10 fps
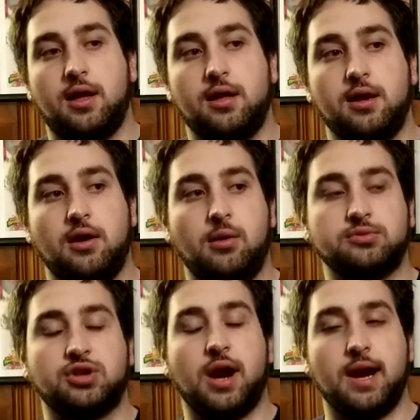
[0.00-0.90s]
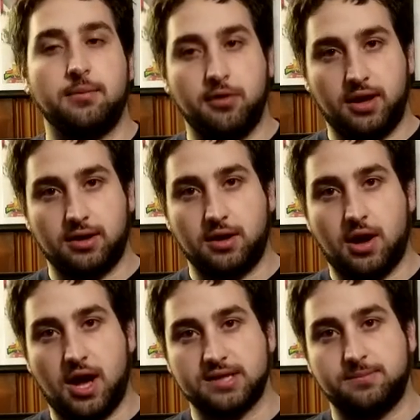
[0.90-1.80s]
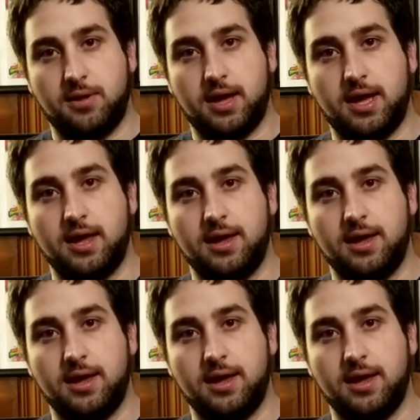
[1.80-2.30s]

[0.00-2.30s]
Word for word: you know, I'm trying to break into cosplay.